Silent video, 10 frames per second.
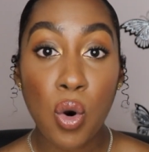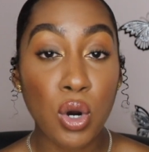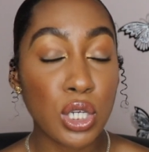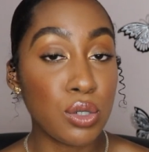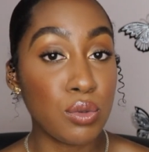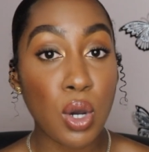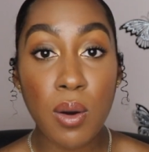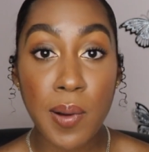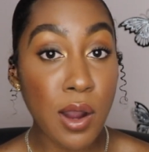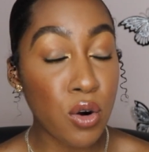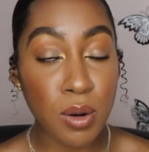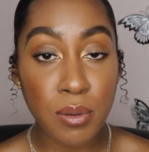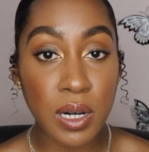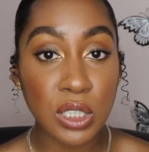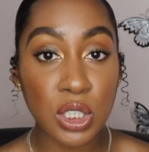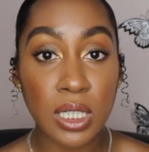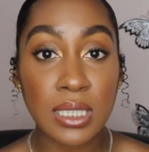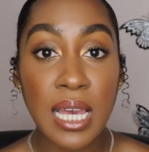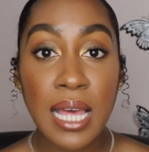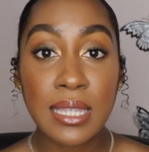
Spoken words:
or you know about corporations,